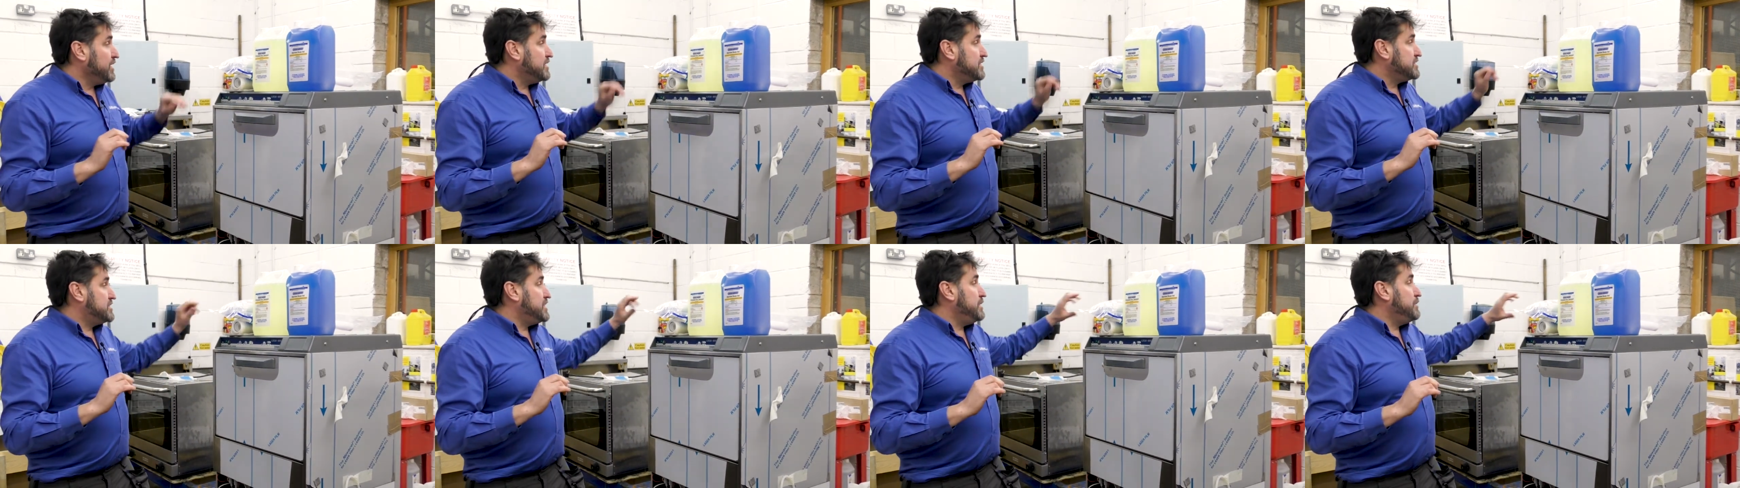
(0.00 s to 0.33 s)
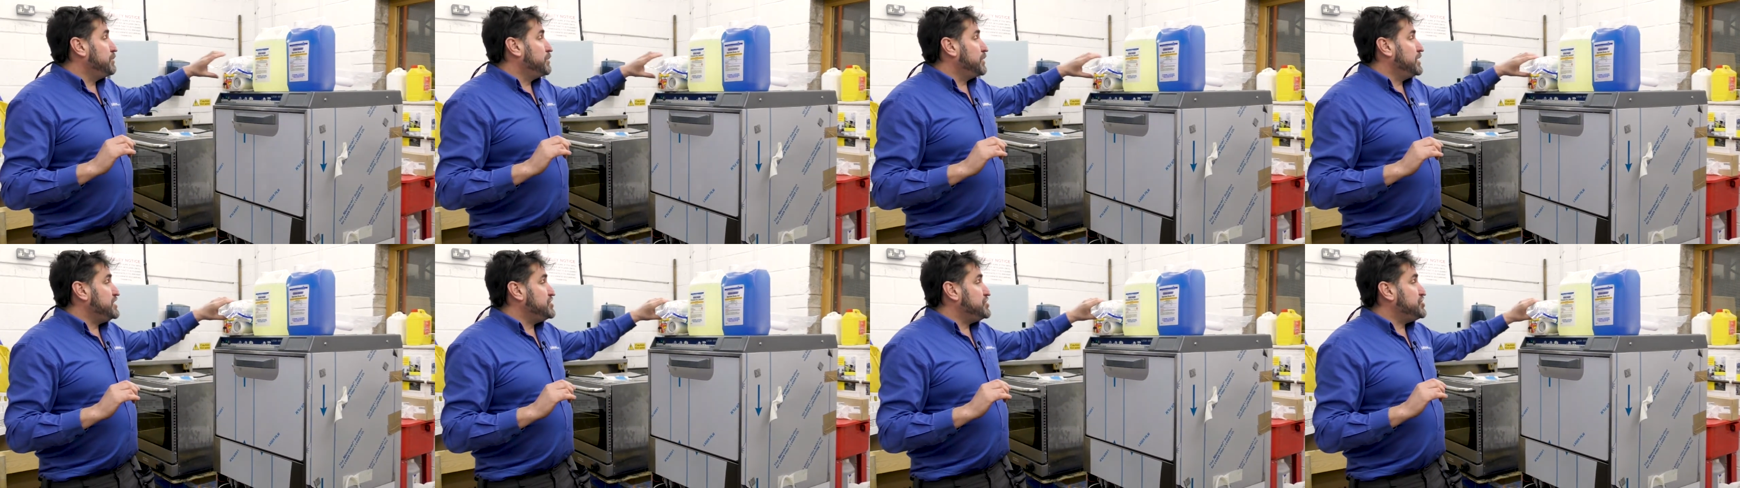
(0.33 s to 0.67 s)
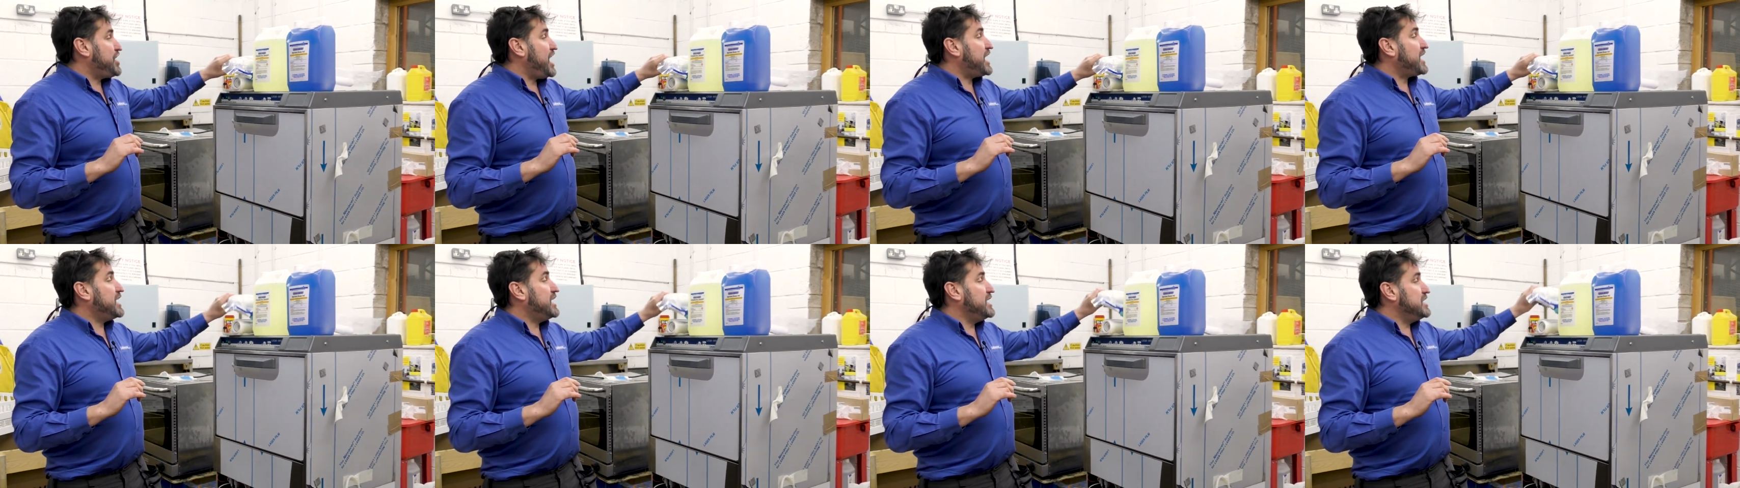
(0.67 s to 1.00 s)
simply
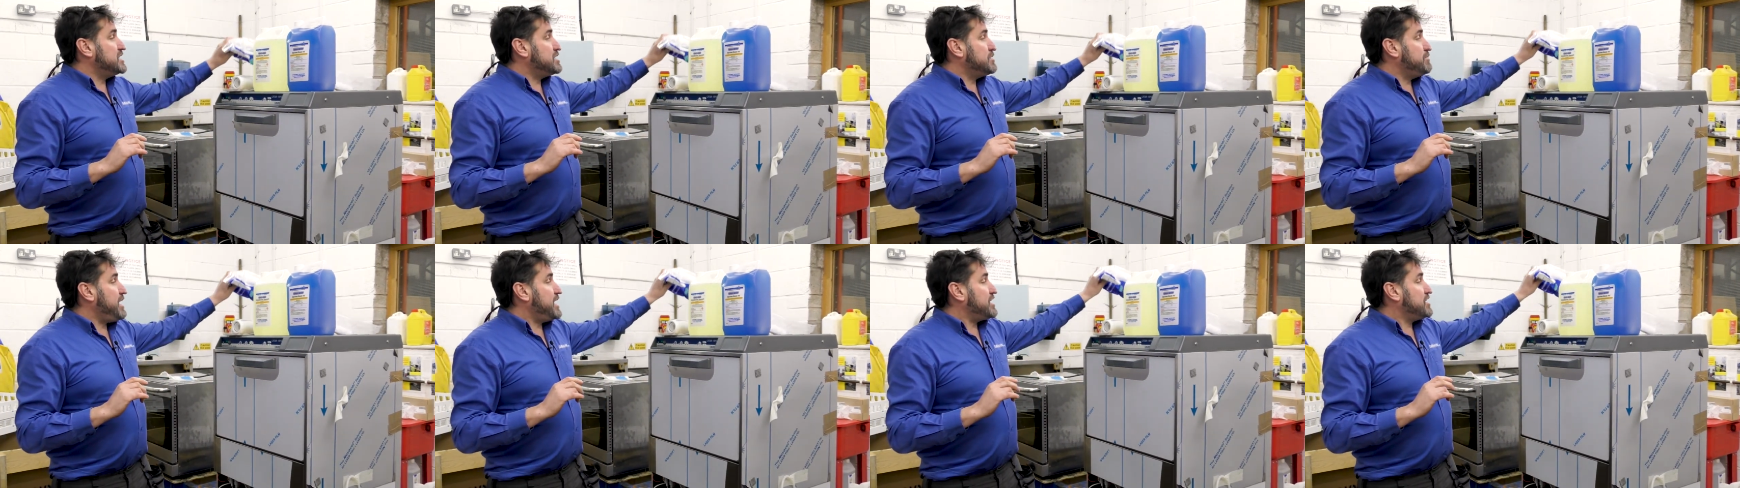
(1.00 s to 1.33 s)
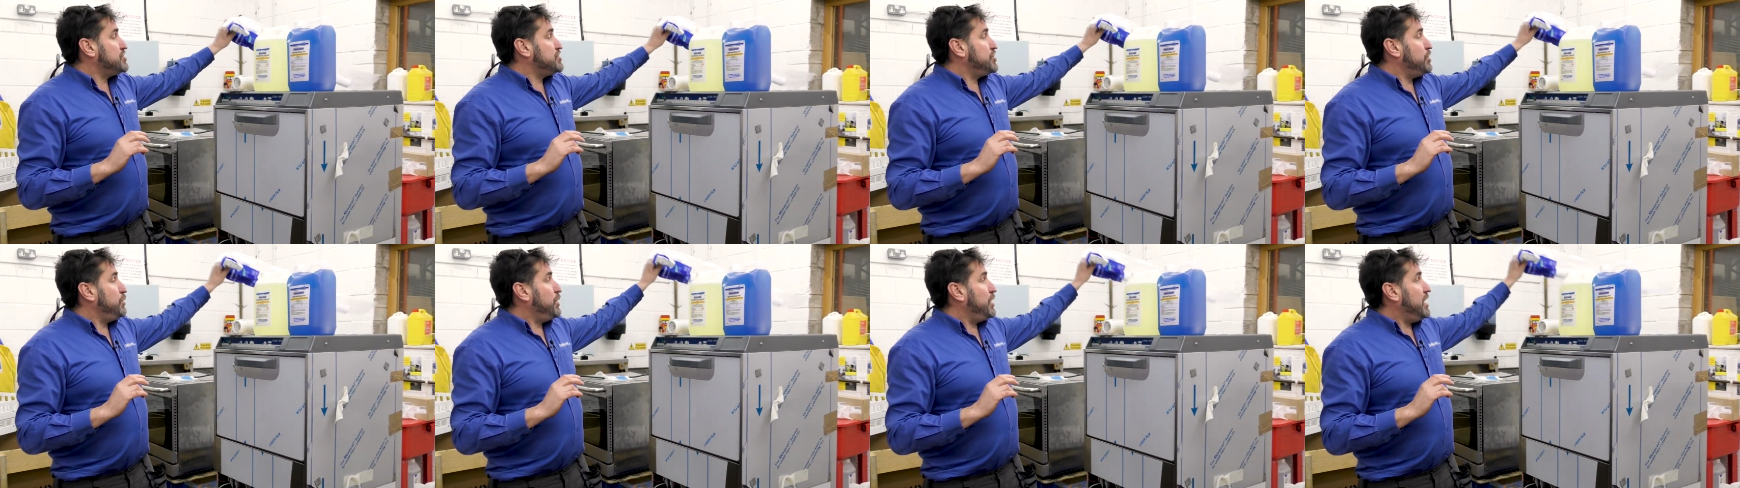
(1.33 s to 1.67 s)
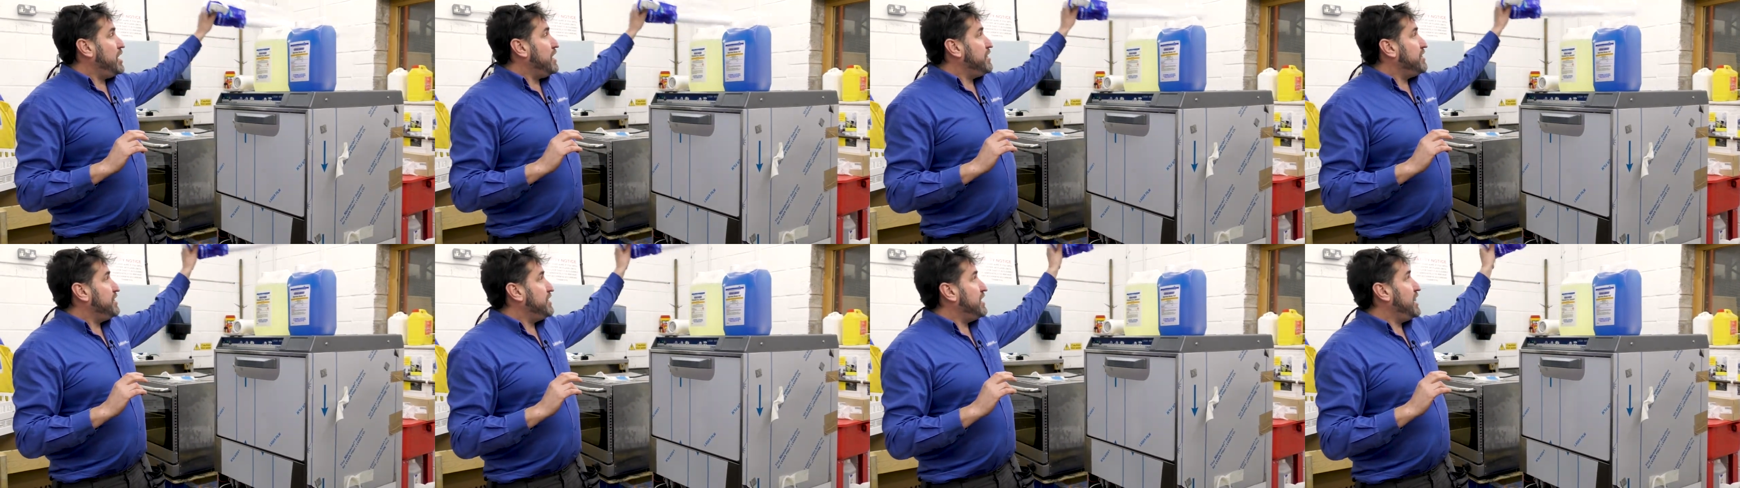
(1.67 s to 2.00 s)
checking to make sure
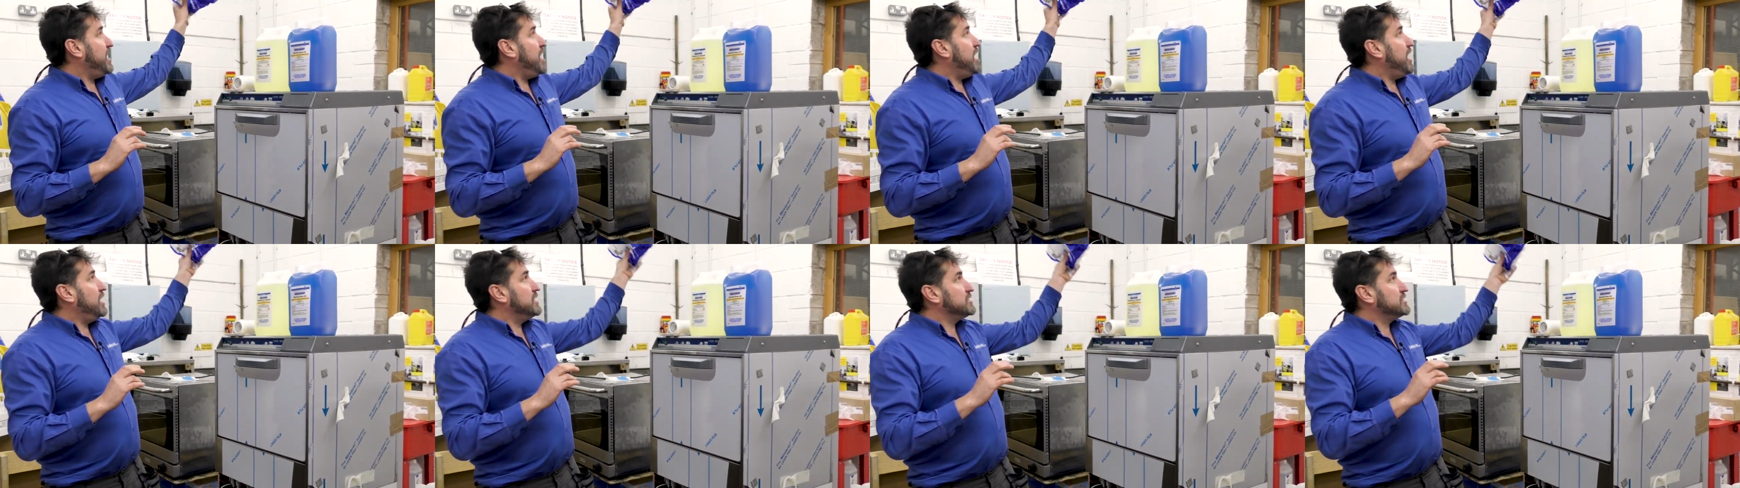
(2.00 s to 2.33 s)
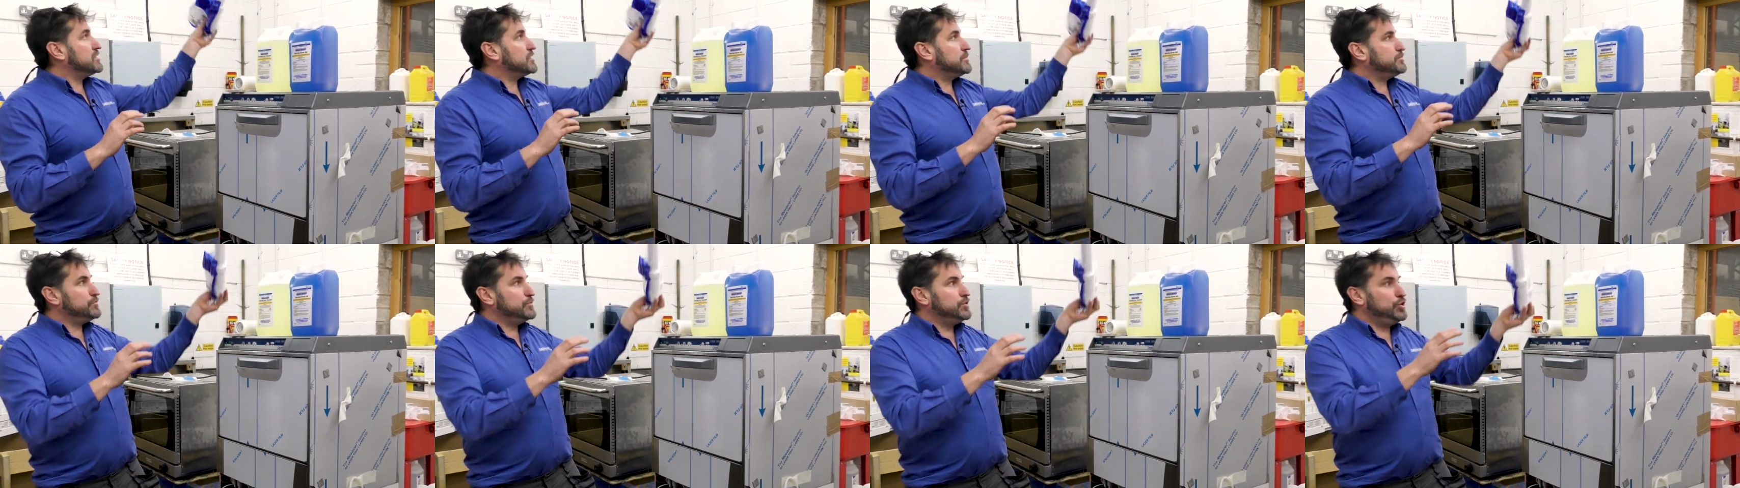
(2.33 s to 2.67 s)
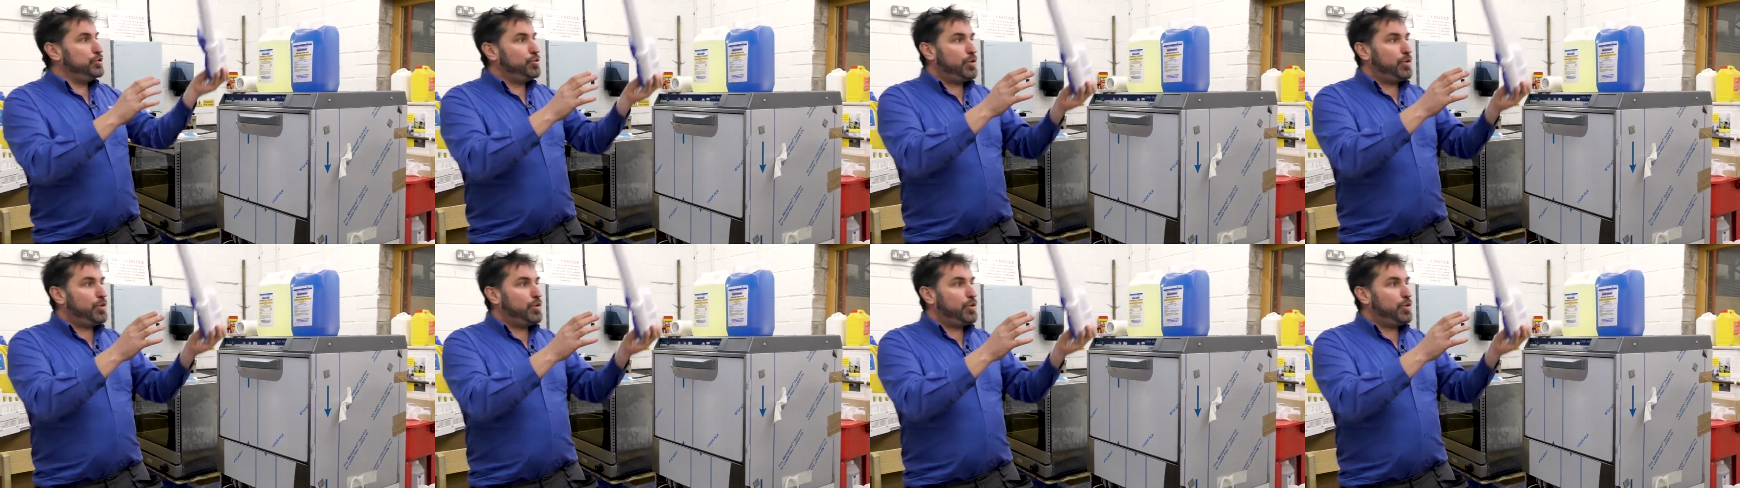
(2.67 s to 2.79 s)
that you